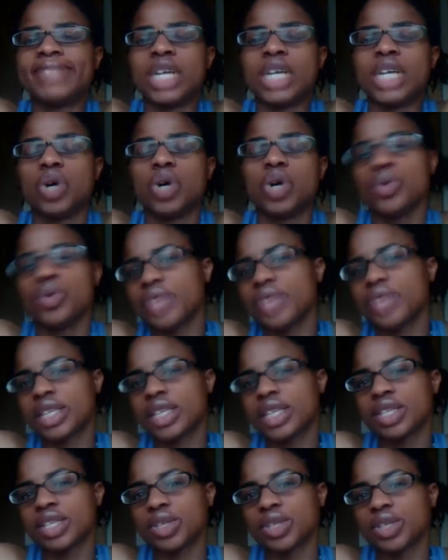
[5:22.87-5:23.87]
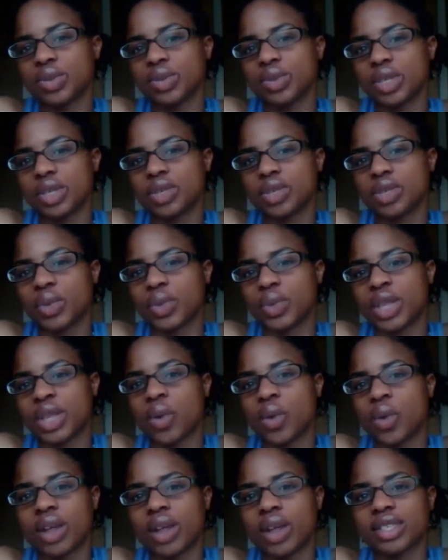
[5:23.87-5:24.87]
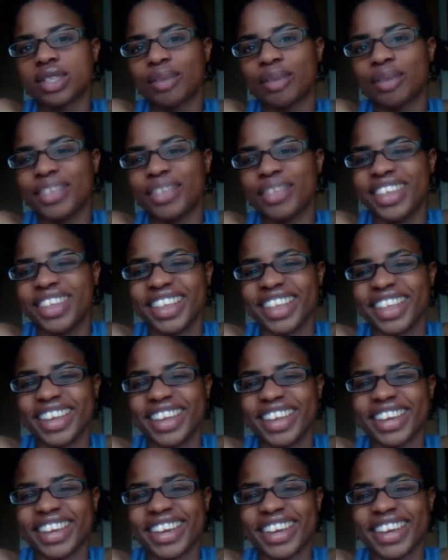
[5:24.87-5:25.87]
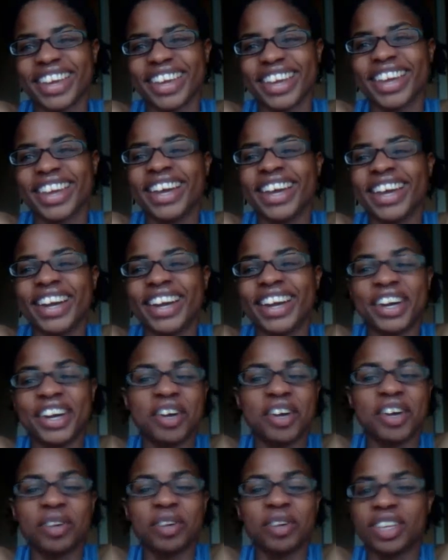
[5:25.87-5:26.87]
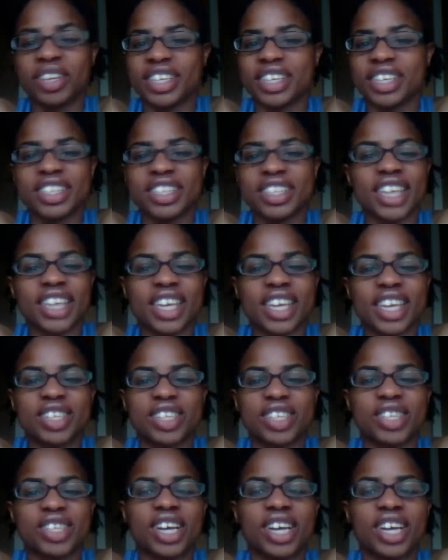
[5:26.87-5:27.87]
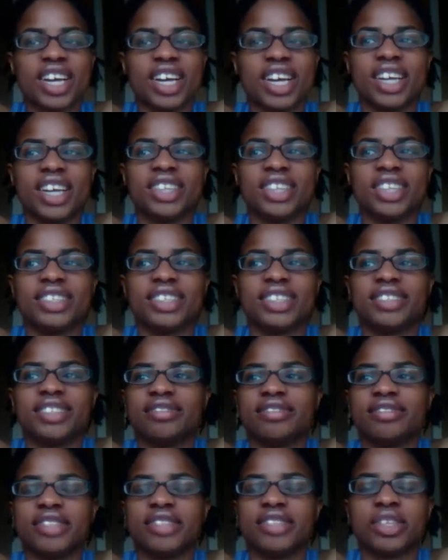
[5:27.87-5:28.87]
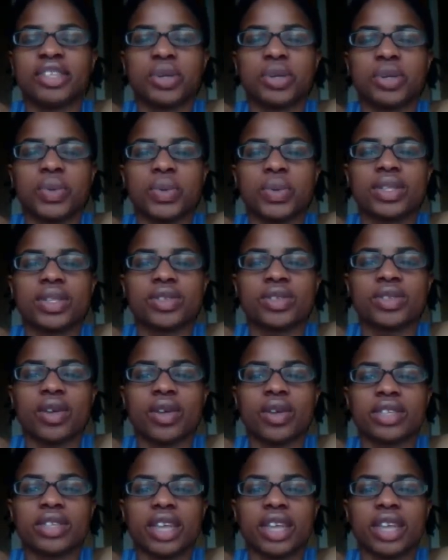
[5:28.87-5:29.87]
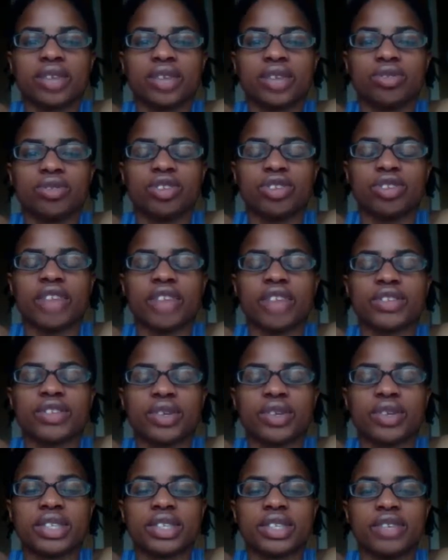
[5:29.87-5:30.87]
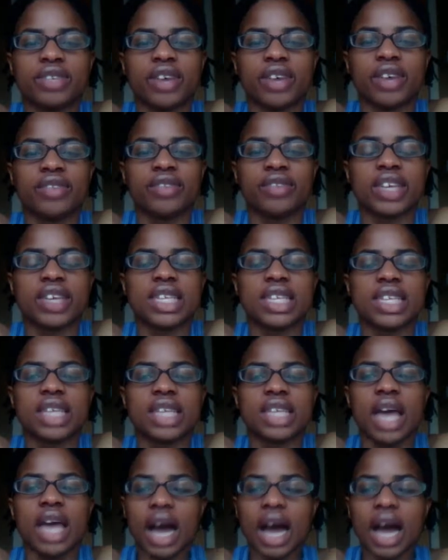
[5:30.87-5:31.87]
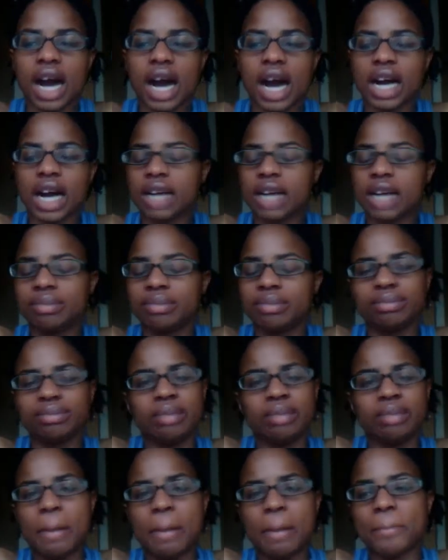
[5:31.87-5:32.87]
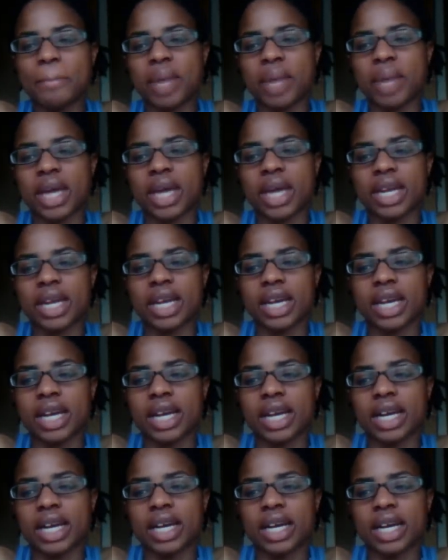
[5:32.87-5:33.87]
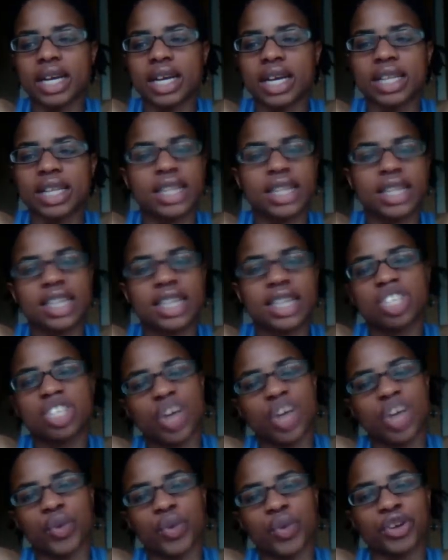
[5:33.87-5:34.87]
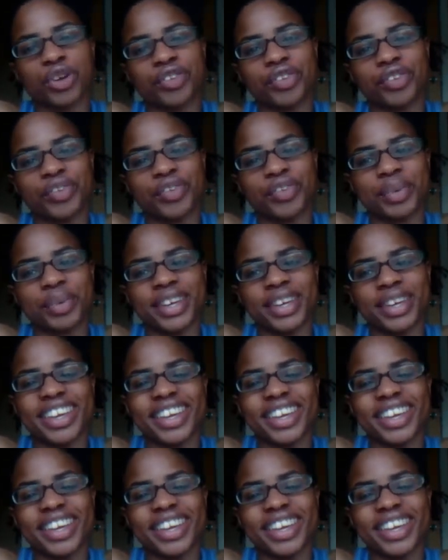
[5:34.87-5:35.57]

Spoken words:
Who thinks to do this when they want something like cookies, cakes? I don't know what's salty. I don't usually have salty cravings, but that's not working for me.